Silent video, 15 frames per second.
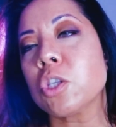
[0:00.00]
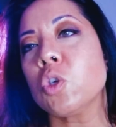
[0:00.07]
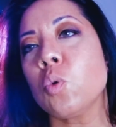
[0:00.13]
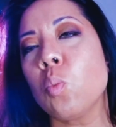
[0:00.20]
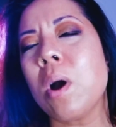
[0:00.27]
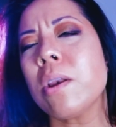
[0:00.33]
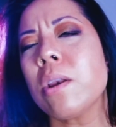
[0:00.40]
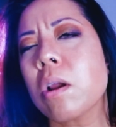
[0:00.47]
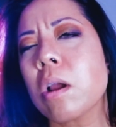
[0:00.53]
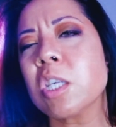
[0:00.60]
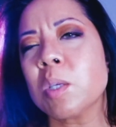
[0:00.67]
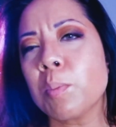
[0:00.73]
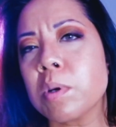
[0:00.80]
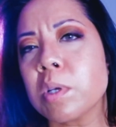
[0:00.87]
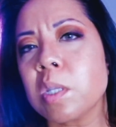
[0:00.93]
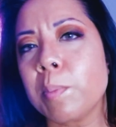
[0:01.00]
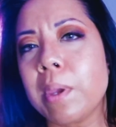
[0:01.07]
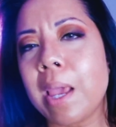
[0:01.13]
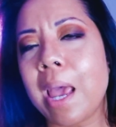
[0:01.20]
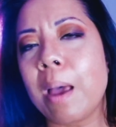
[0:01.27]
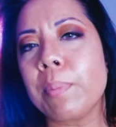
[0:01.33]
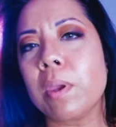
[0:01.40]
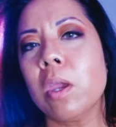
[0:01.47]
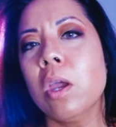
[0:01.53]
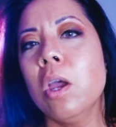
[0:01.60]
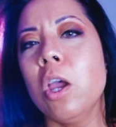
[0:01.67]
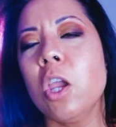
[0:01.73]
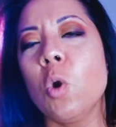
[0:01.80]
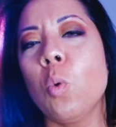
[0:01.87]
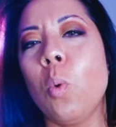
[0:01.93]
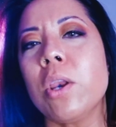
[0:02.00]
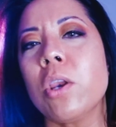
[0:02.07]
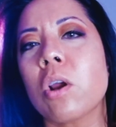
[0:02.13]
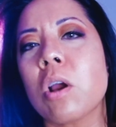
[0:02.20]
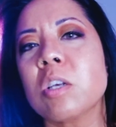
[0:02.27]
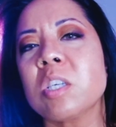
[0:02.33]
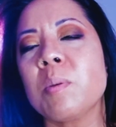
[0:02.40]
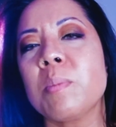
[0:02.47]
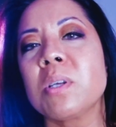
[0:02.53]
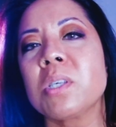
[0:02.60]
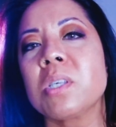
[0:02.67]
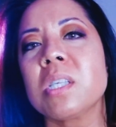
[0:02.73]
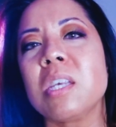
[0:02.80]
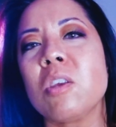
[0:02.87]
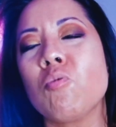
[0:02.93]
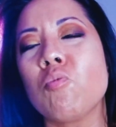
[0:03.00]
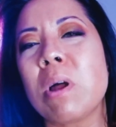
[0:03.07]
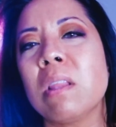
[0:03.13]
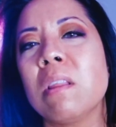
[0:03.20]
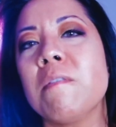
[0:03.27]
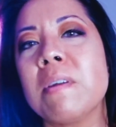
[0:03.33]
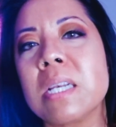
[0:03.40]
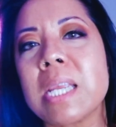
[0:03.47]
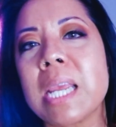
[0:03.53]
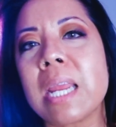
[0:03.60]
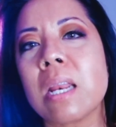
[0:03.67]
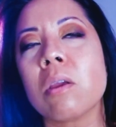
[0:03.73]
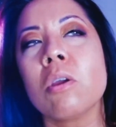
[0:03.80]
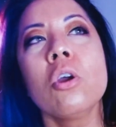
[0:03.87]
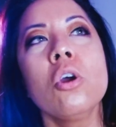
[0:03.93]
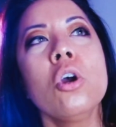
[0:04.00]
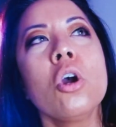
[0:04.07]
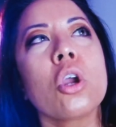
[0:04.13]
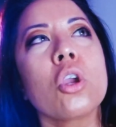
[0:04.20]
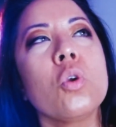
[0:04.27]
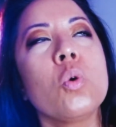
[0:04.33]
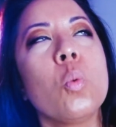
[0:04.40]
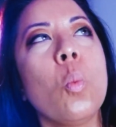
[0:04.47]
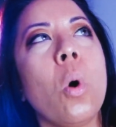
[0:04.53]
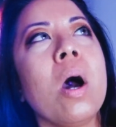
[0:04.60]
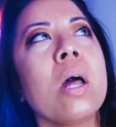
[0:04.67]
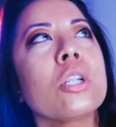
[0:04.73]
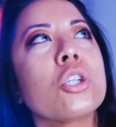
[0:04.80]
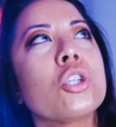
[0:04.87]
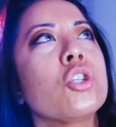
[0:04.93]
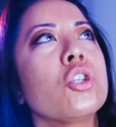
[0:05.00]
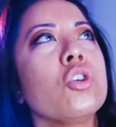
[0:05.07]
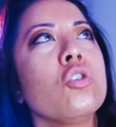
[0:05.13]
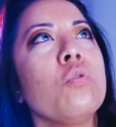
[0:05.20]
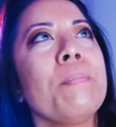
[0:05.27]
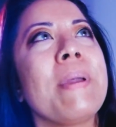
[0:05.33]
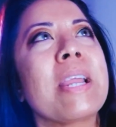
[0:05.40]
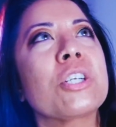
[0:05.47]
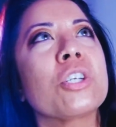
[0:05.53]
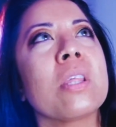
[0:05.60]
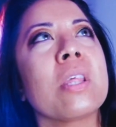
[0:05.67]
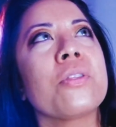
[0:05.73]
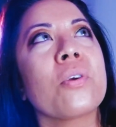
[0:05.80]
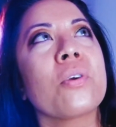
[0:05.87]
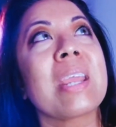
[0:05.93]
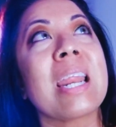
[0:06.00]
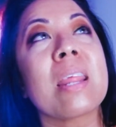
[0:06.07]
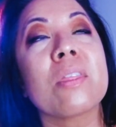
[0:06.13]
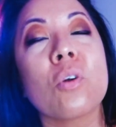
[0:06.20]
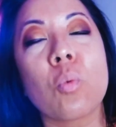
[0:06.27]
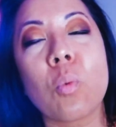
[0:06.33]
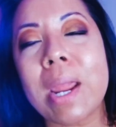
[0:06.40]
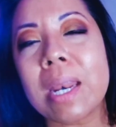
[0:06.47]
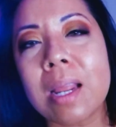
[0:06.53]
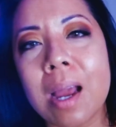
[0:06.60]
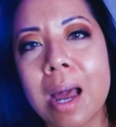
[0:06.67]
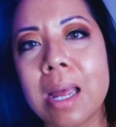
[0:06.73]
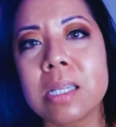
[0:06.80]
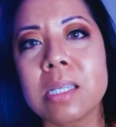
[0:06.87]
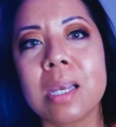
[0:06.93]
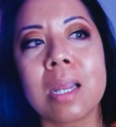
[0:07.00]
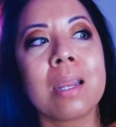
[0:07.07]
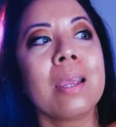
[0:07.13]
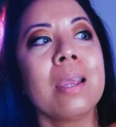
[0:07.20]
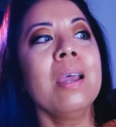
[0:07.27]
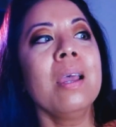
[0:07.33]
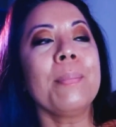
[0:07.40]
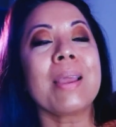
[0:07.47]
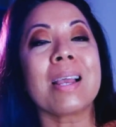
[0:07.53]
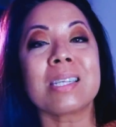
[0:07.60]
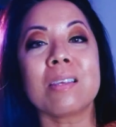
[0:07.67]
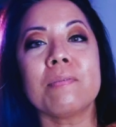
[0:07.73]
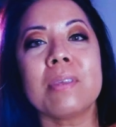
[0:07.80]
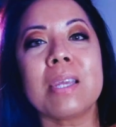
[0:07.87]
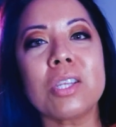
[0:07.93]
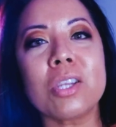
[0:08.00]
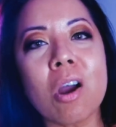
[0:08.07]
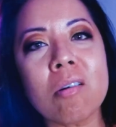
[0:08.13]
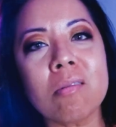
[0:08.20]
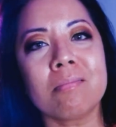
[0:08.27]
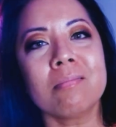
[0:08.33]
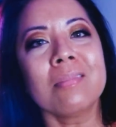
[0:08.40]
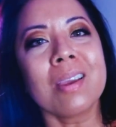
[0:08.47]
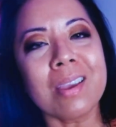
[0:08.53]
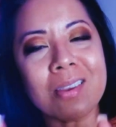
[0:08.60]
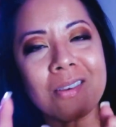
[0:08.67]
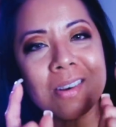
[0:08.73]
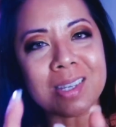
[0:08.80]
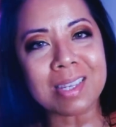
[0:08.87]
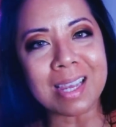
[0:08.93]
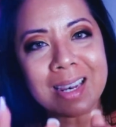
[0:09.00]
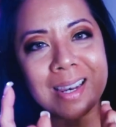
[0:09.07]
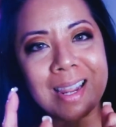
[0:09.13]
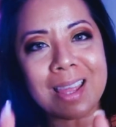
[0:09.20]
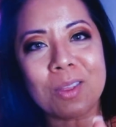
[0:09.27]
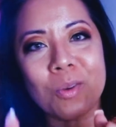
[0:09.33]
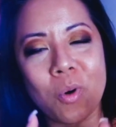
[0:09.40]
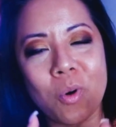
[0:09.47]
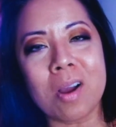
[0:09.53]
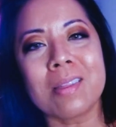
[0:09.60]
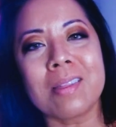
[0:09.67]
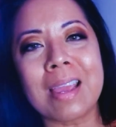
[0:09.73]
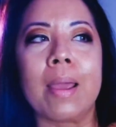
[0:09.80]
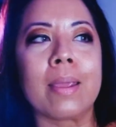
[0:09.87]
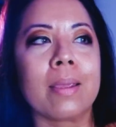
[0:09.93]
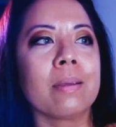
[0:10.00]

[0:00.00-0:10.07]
You want your customers to be happy. You want your customers to see relevant data. You want to make sure that they're getting the right content, because if they don't, you're sending the wrong thing.